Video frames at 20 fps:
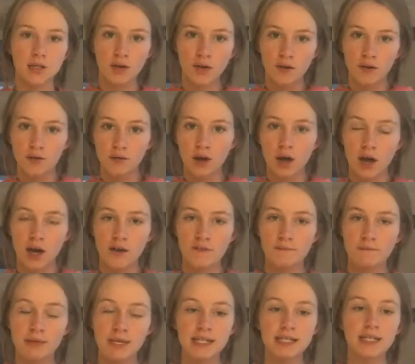so I've
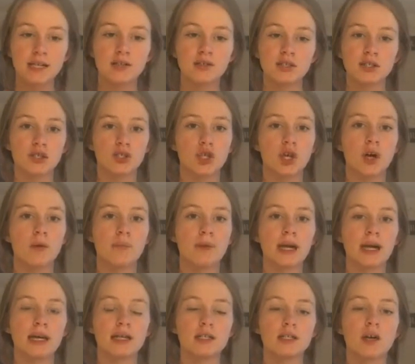been down to the shop
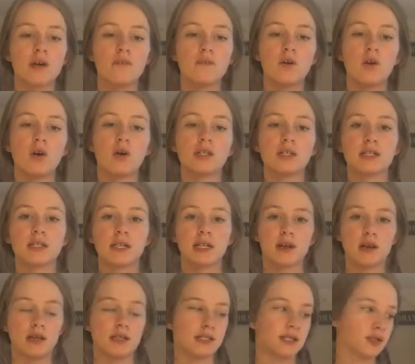and I've got the
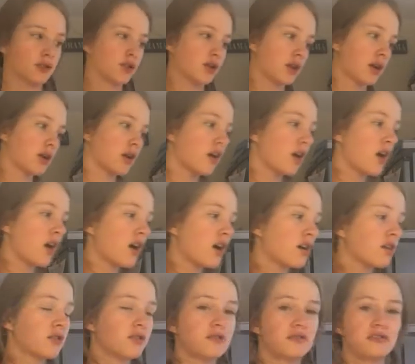icing sugar
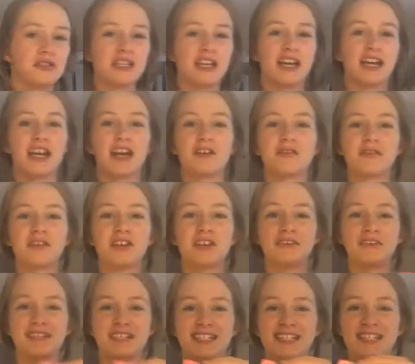how
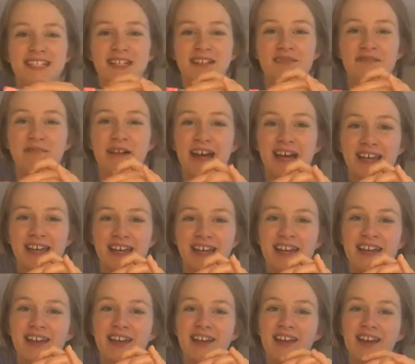cute is this little
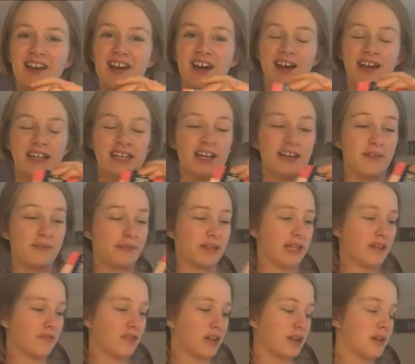packet? I cannot
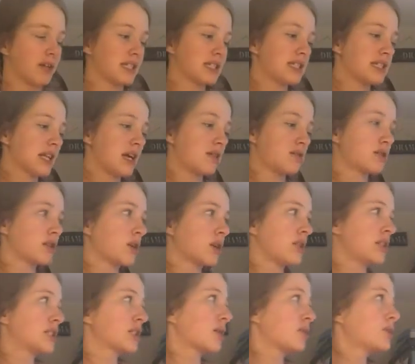believe it. It's now
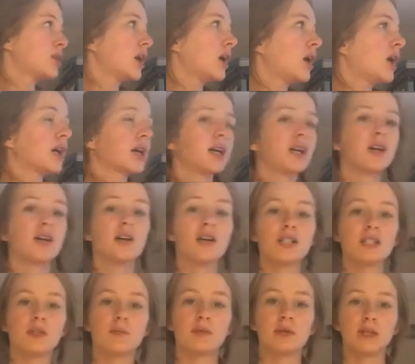starting to go dark.
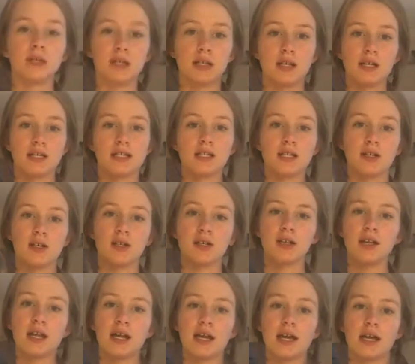I put the lights on
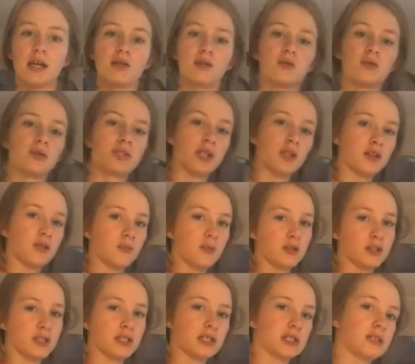and also the
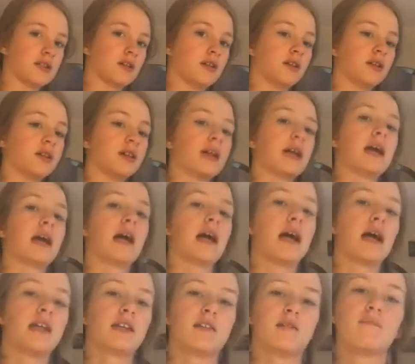washings on
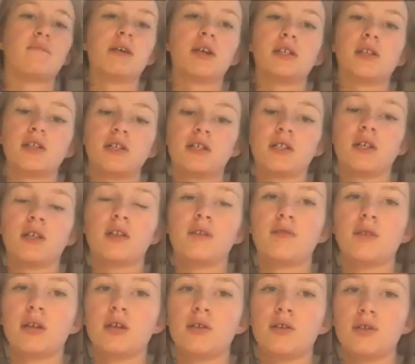and I've measured
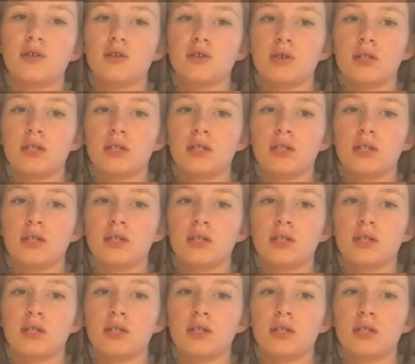300